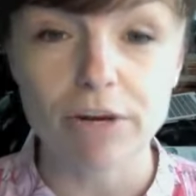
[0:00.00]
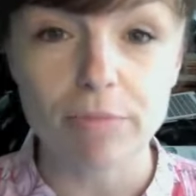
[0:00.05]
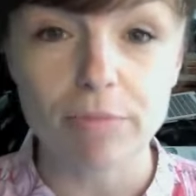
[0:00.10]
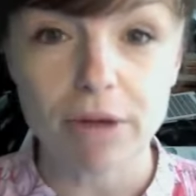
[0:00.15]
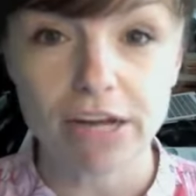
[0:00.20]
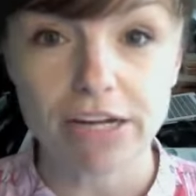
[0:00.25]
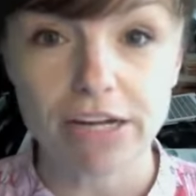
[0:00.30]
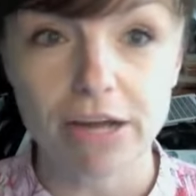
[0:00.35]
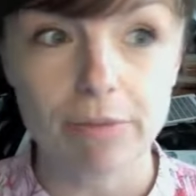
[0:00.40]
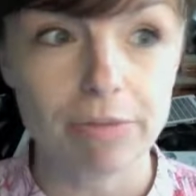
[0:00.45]
of
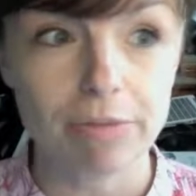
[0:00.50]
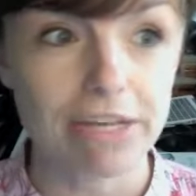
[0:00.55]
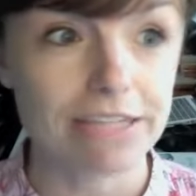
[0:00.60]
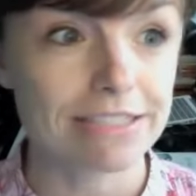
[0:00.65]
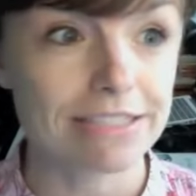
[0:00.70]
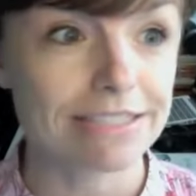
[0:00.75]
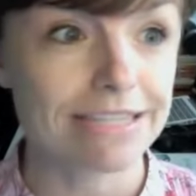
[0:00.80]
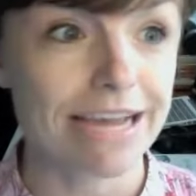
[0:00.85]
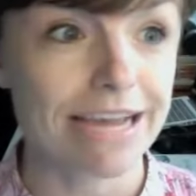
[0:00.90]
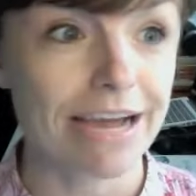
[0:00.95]
mine coming
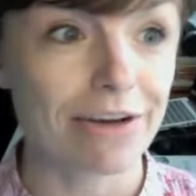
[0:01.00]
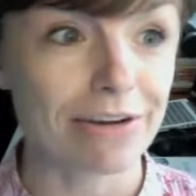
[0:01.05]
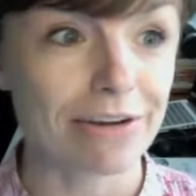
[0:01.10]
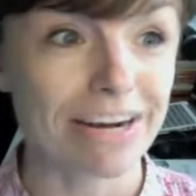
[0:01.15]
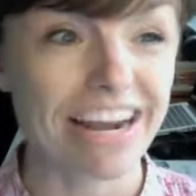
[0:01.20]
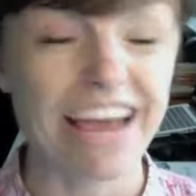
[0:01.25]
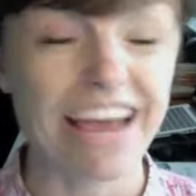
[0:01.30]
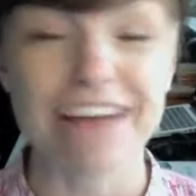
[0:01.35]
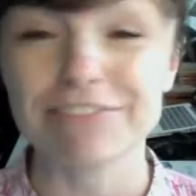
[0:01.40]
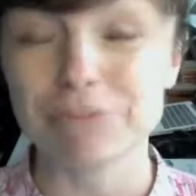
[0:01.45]
into town
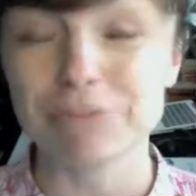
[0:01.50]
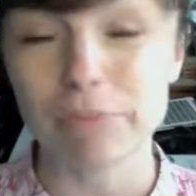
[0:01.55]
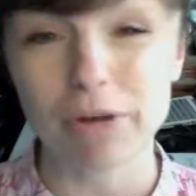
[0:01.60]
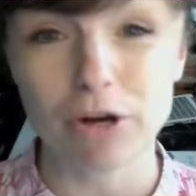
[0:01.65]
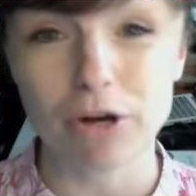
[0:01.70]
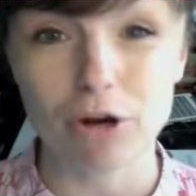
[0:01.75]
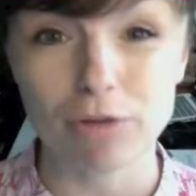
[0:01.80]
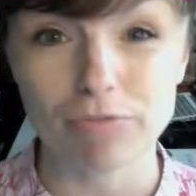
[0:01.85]
and I have to pick her